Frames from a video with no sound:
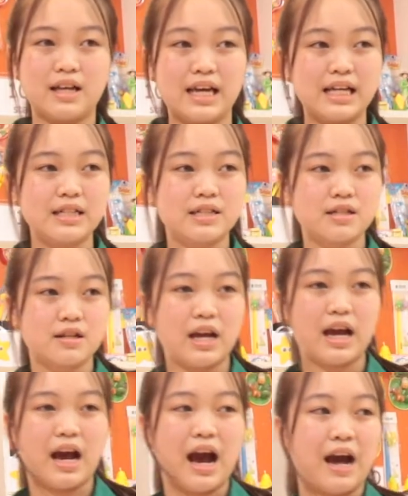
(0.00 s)
eat
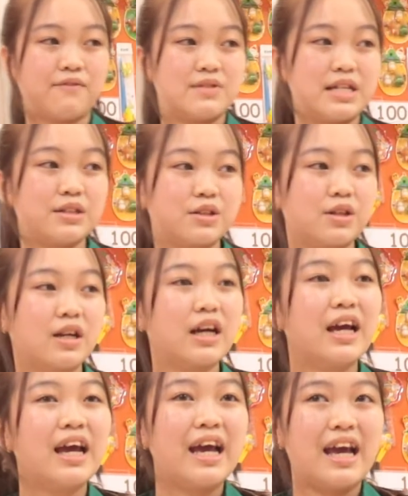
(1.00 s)
and have dinner
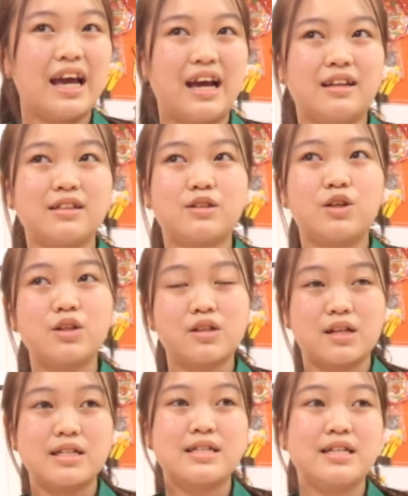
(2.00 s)
and cook
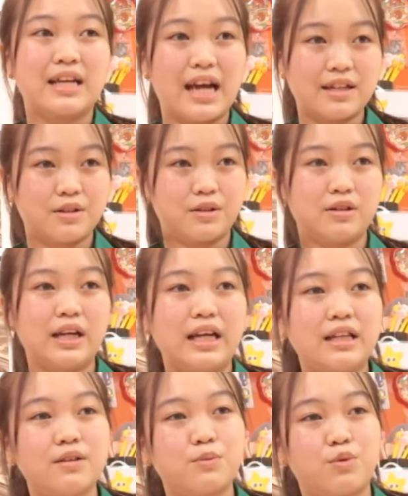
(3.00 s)
together
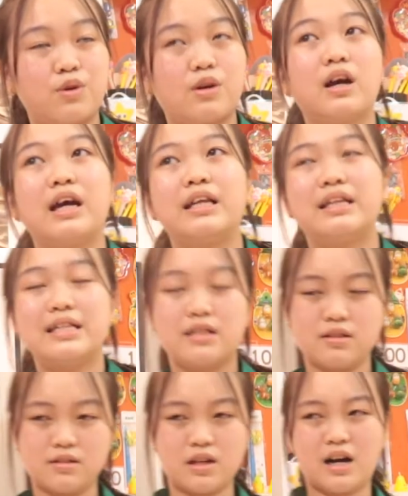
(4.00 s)
in the
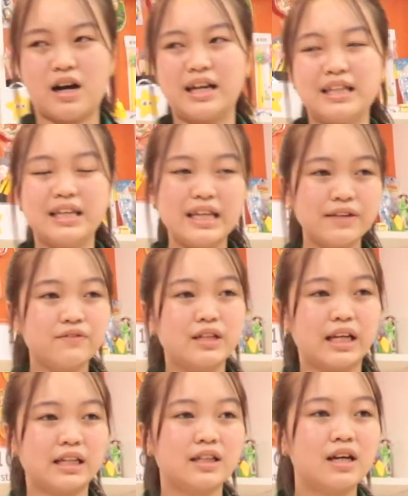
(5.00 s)

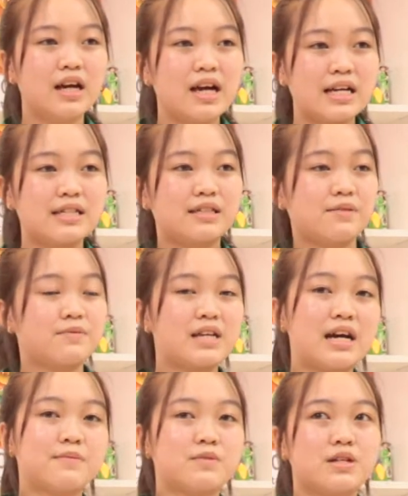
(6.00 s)
evening. And
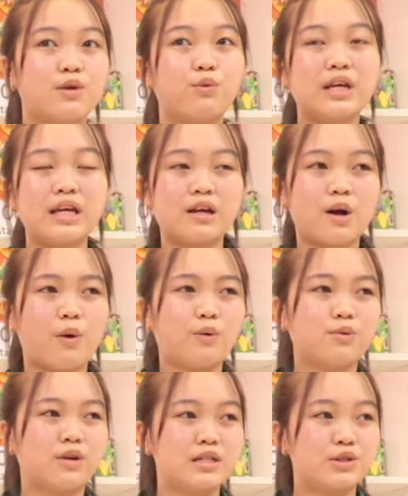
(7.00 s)
sometimes we go
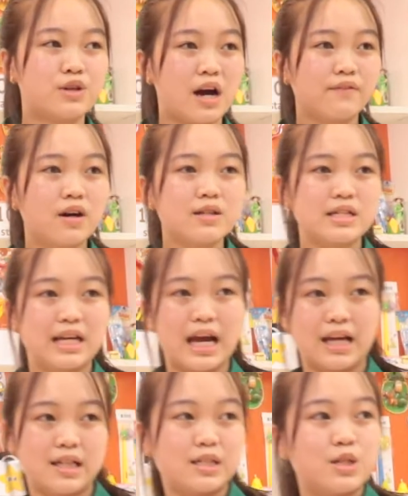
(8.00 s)
travel
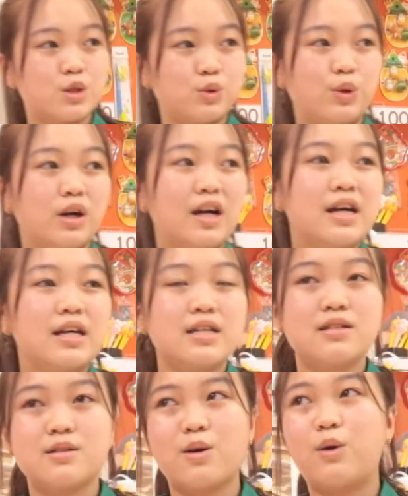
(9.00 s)
together too.
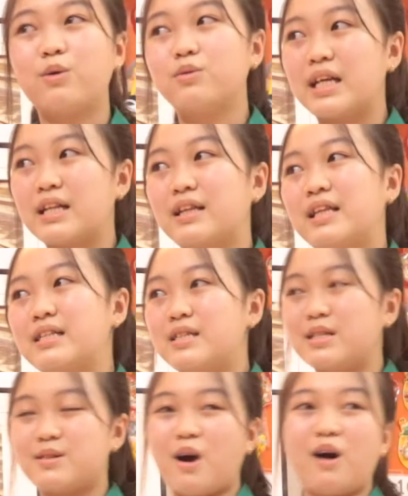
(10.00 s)
So this
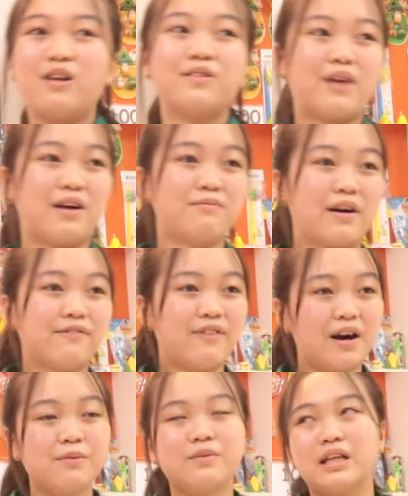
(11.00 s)
is all about my
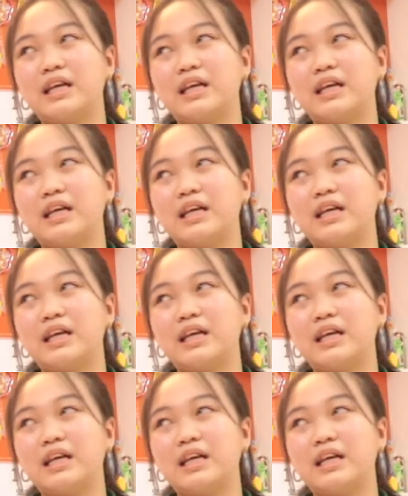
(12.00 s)
family.